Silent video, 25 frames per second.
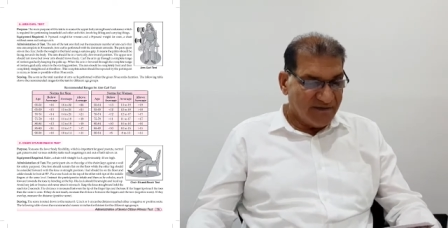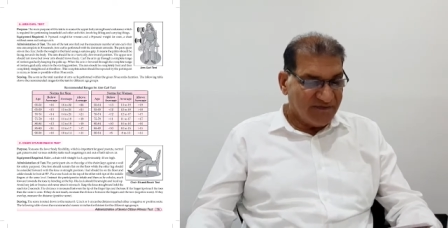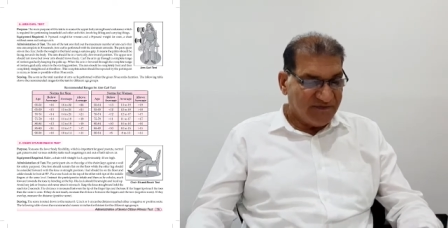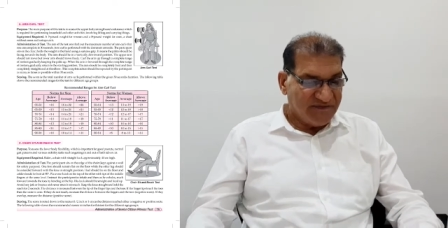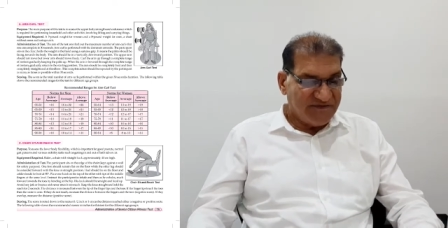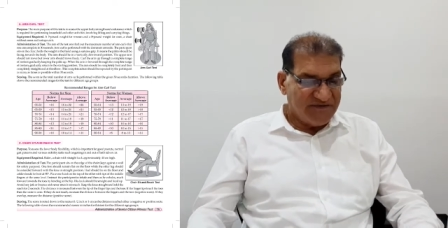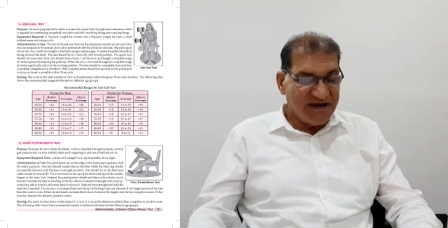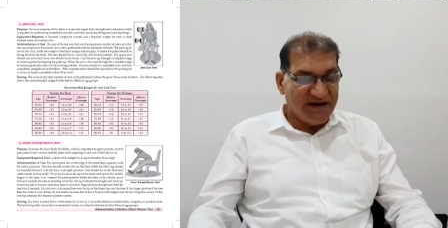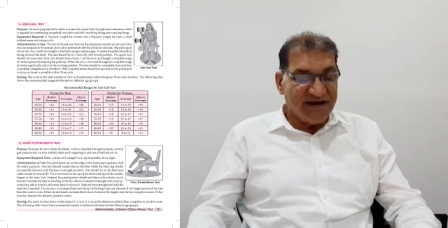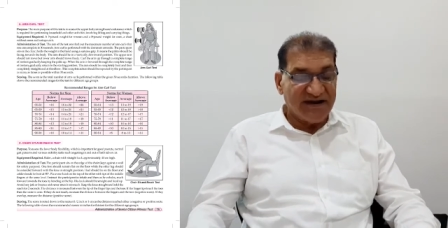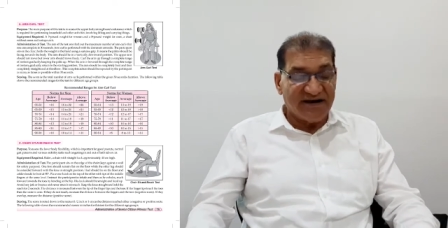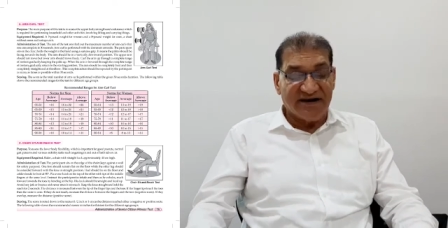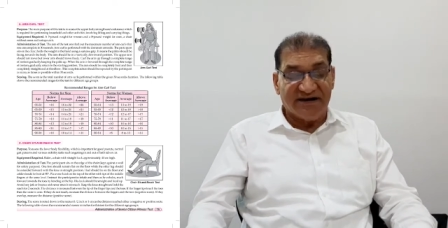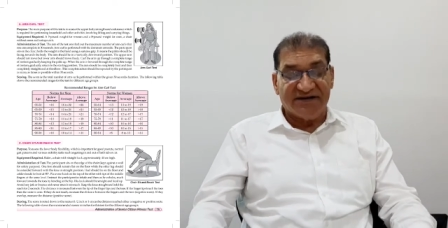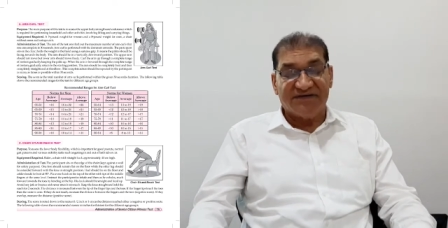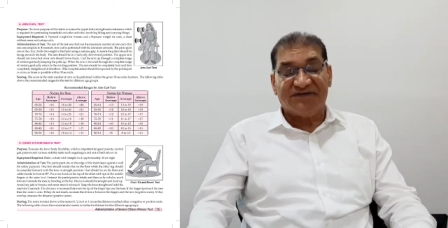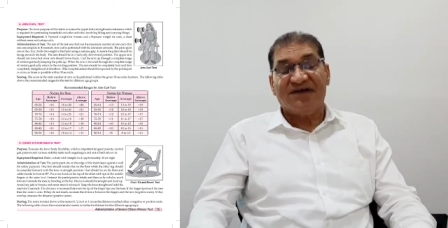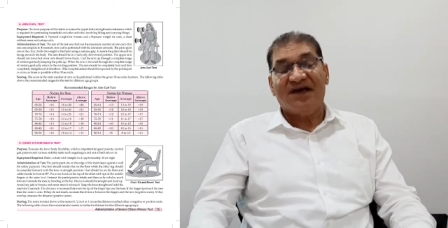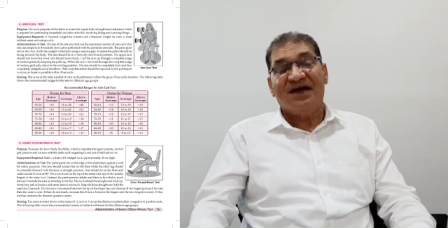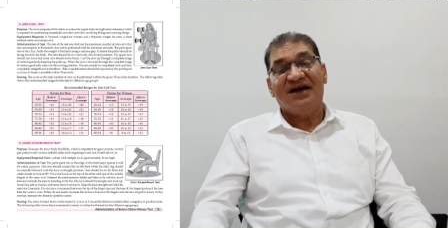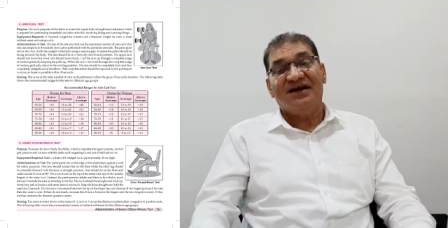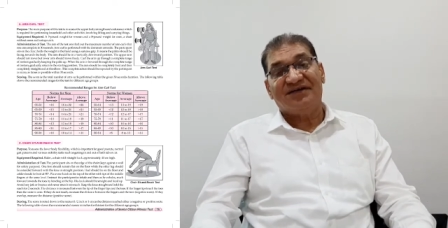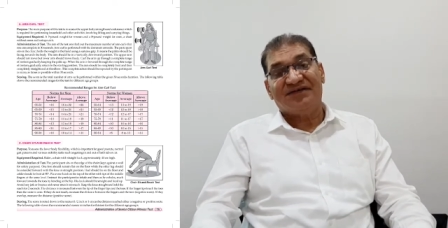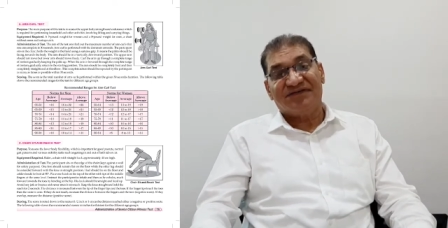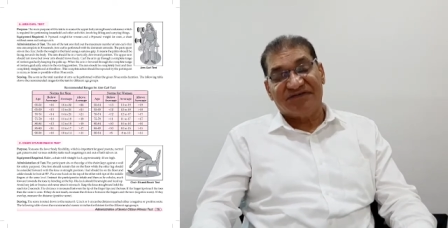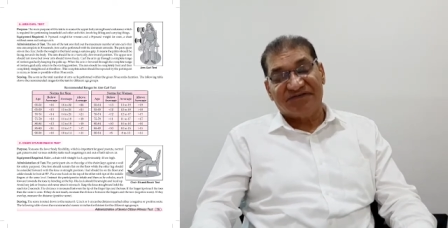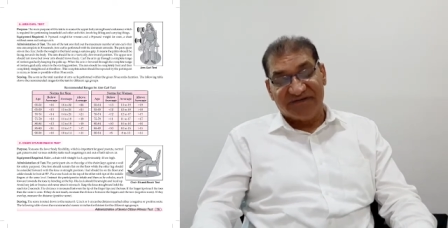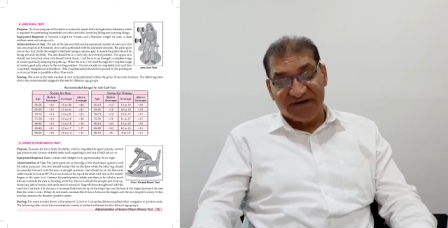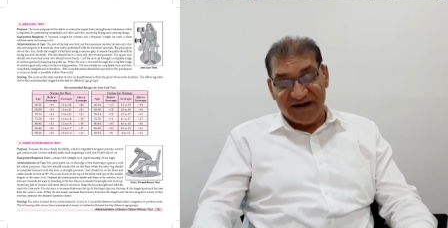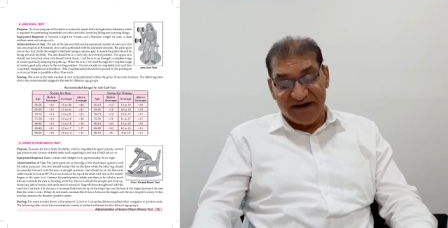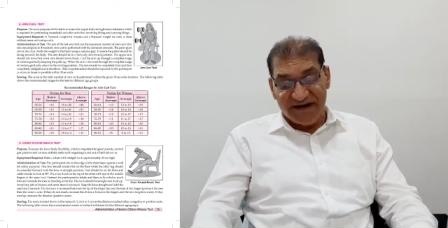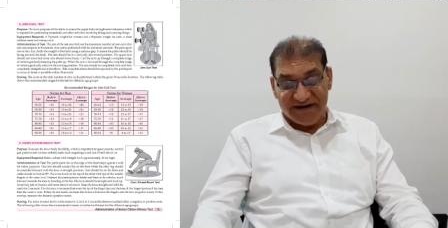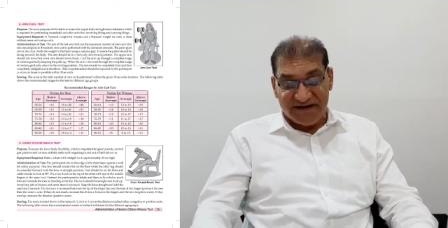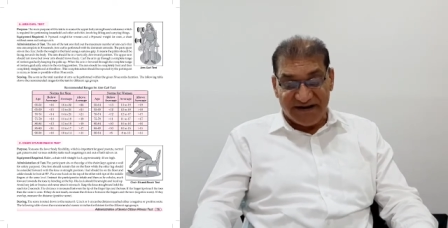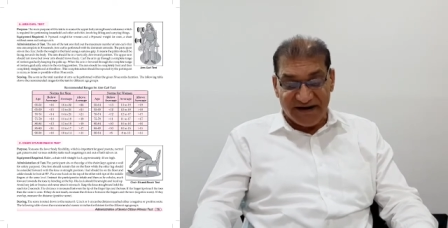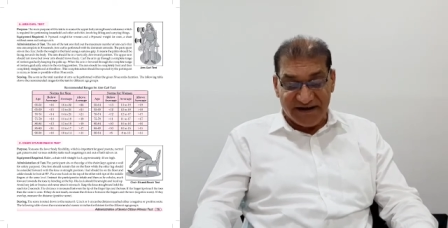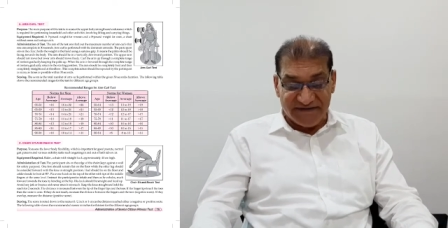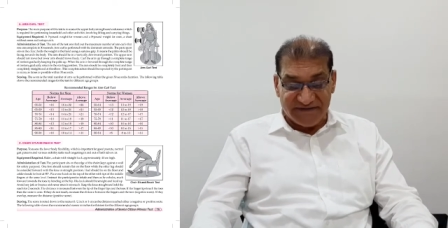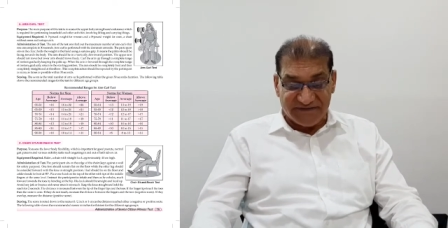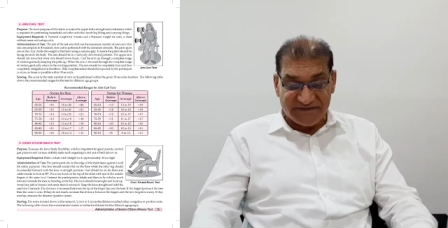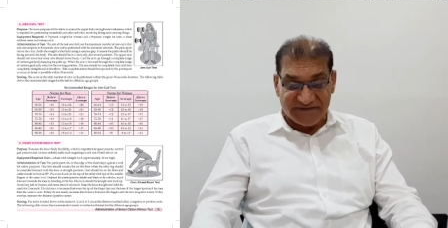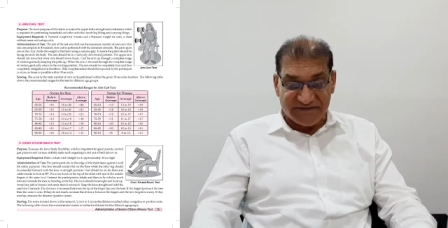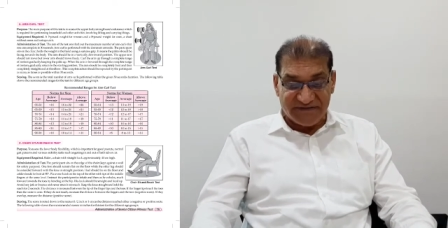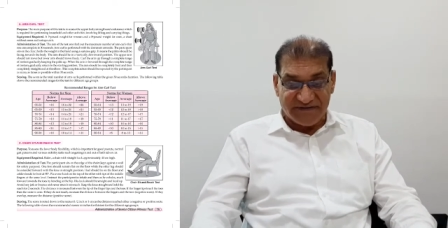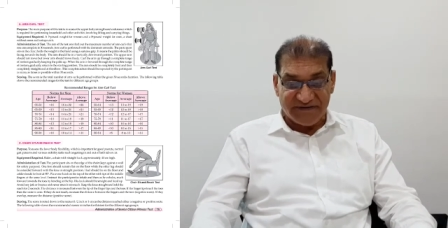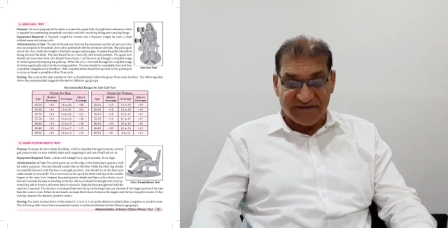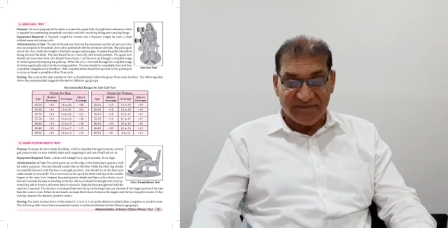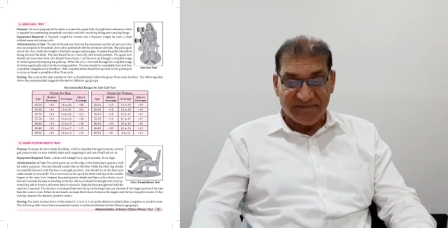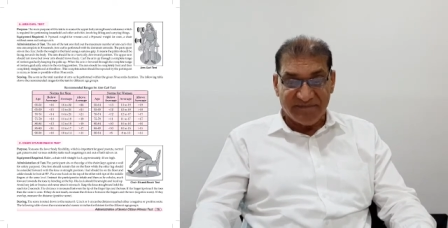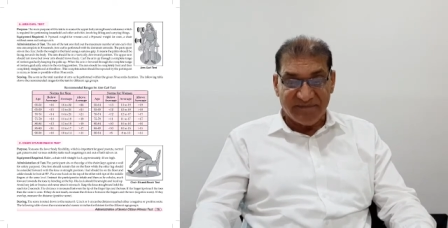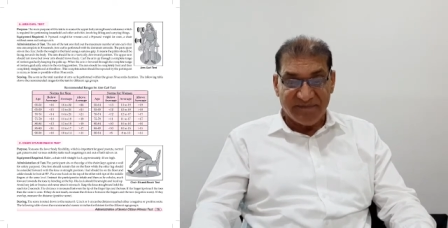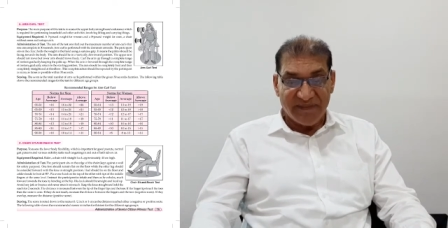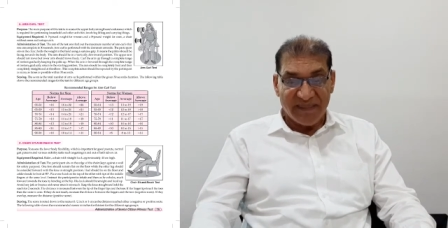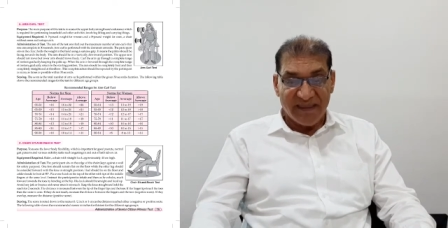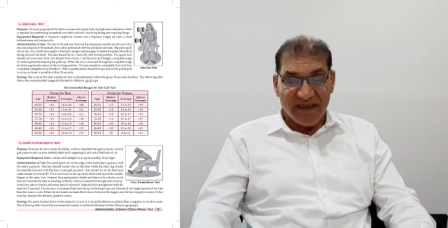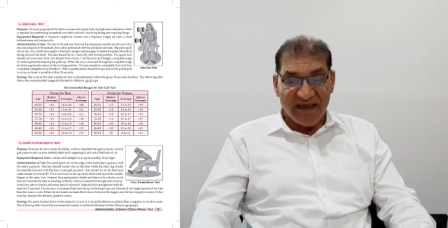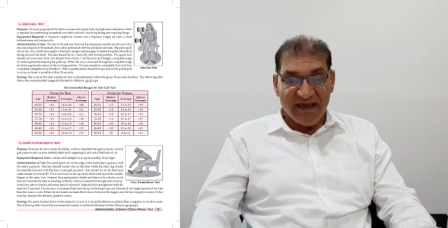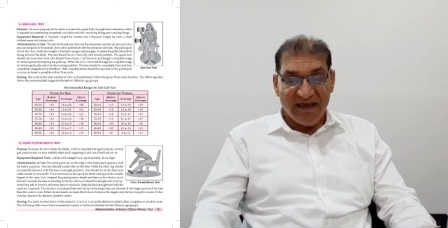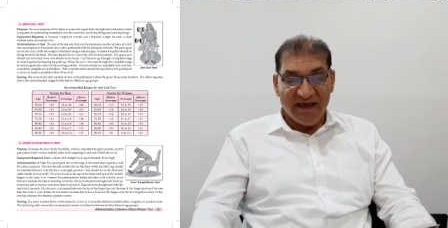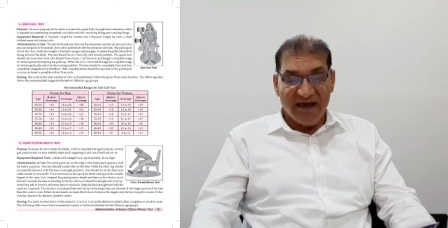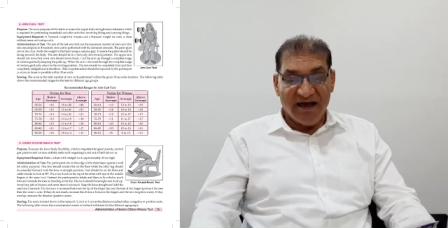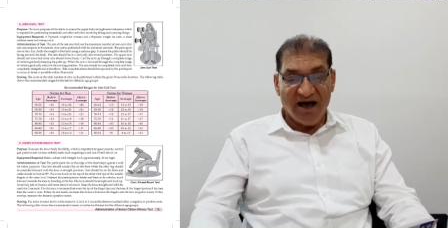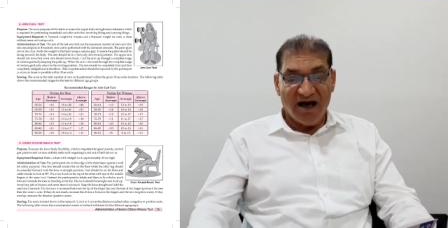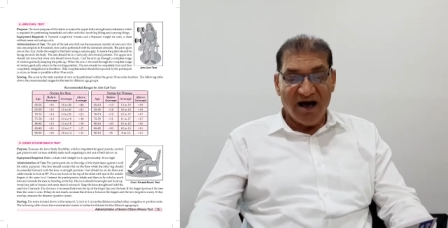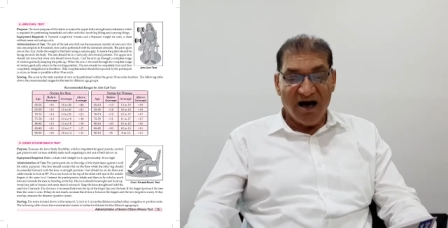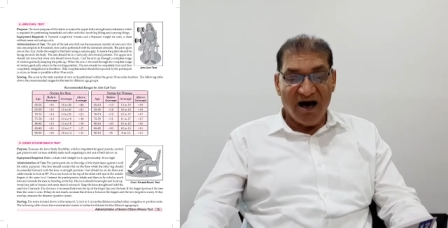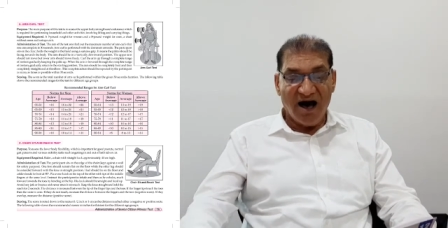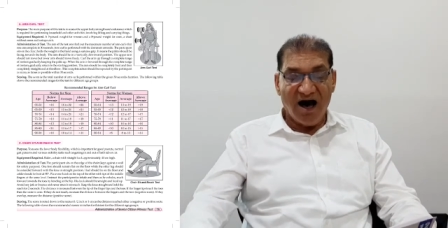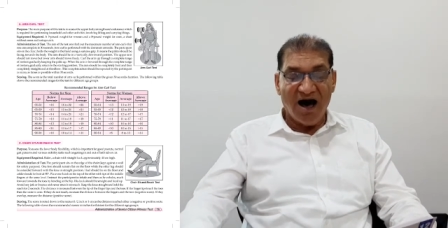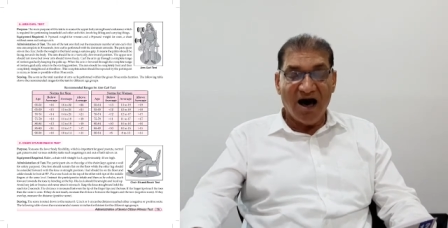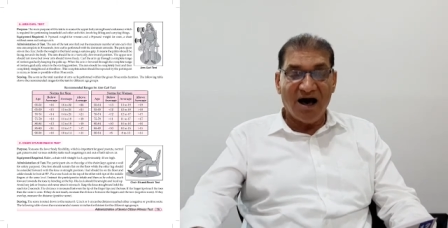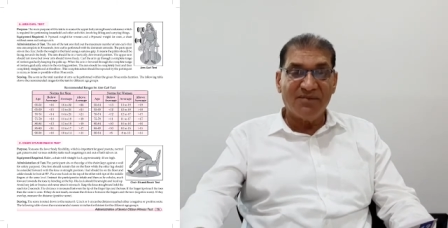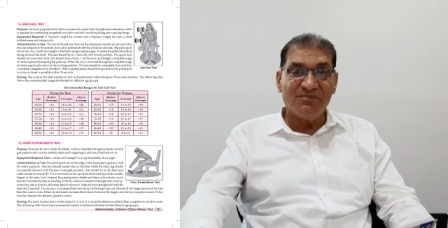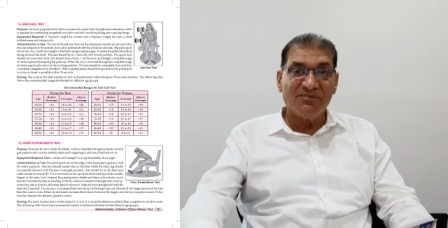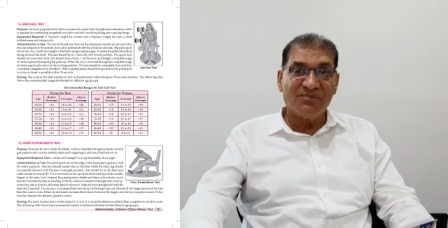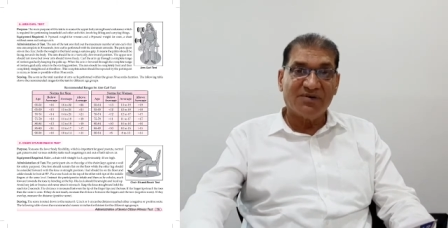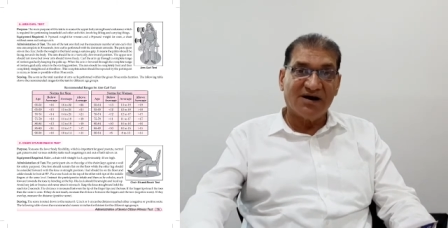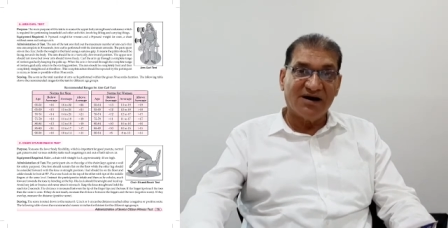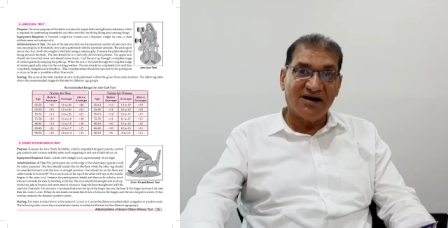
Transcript: chair and stand test, arm